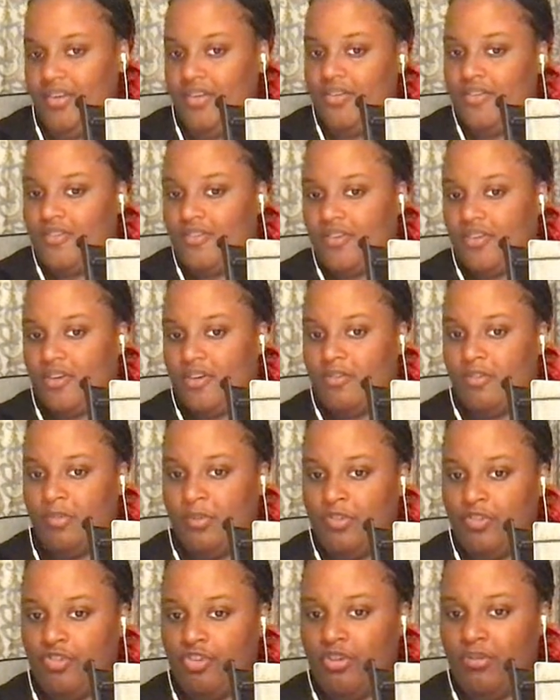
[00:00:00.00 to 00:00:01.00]
So we've
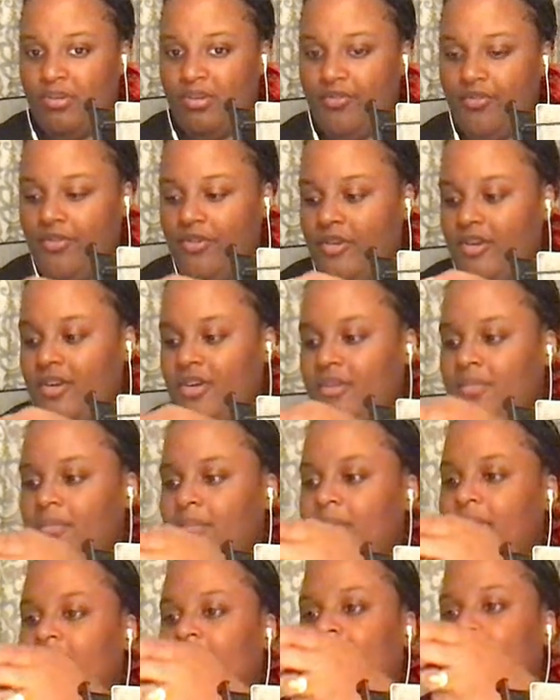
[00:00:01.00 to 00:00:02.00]
been streaming for
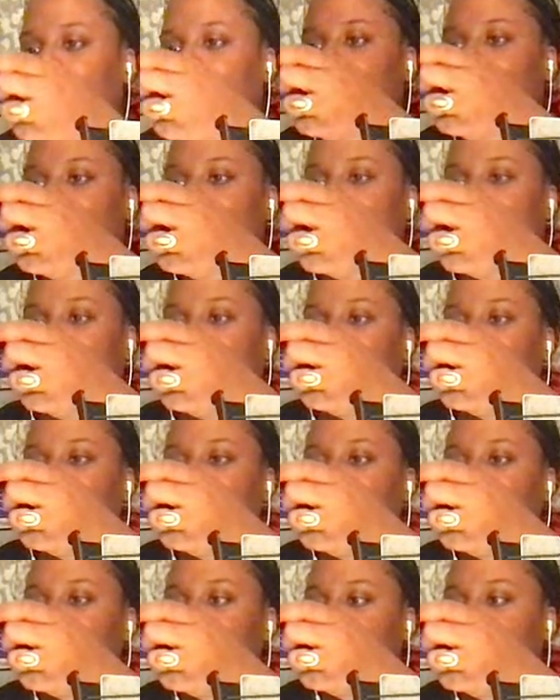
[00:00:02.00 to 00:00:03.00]
an hour and a
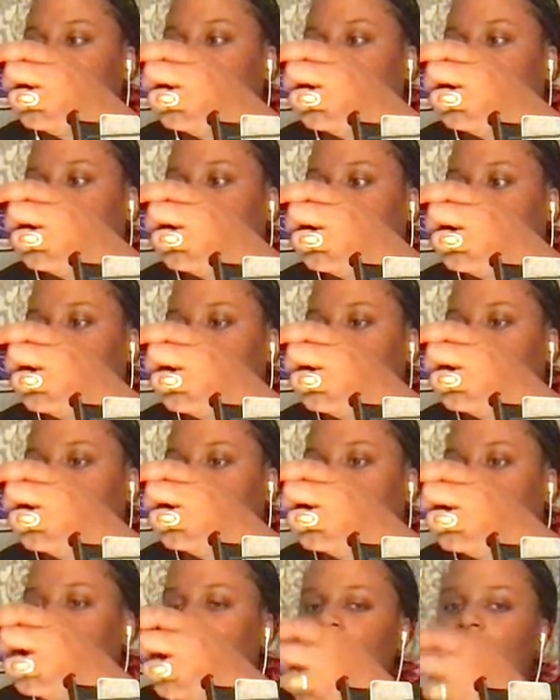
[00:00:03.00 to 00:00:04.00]
half, so
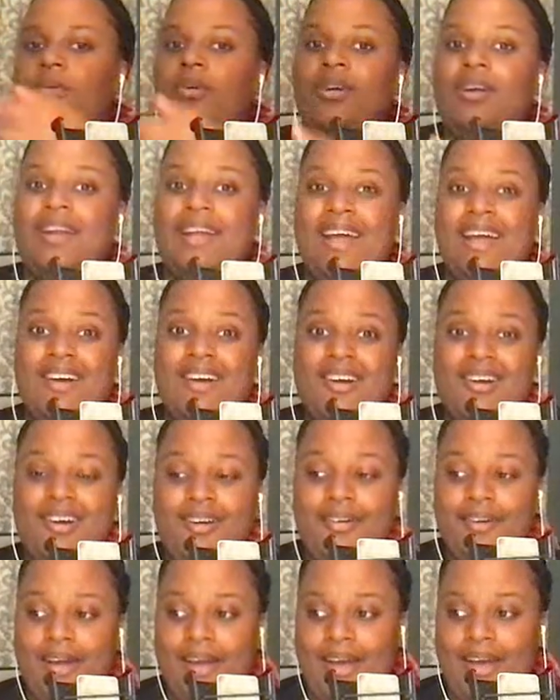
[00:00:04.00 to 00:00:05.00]
we're going to
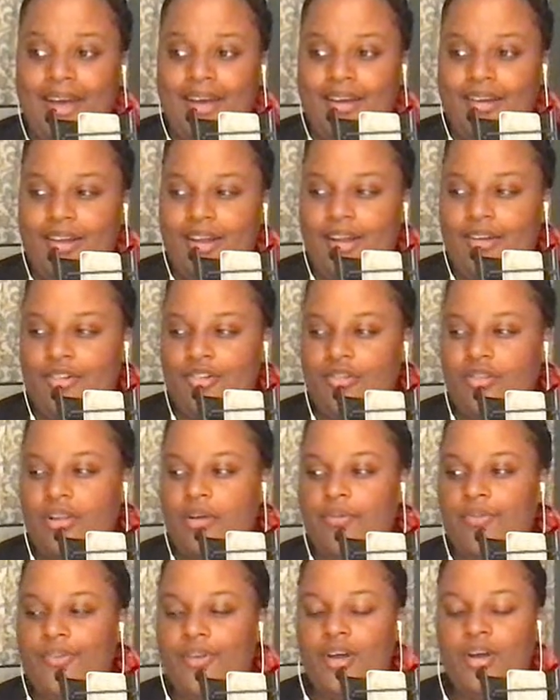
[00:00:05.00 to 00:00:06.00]
go ahead and
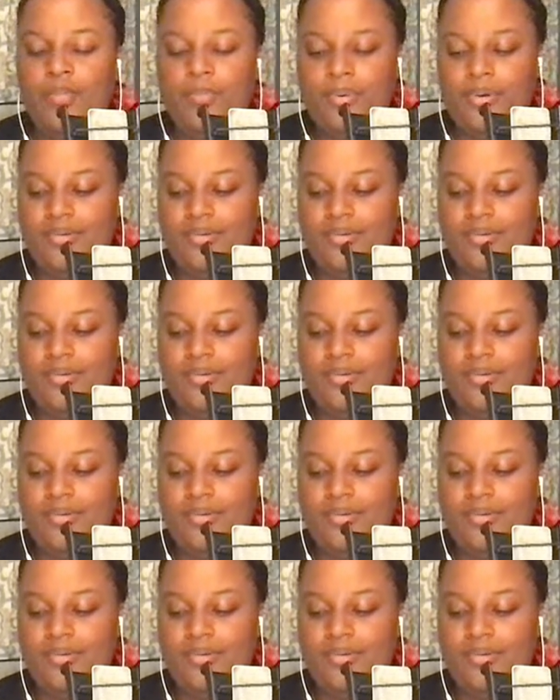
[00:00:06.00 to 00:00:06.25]
close up.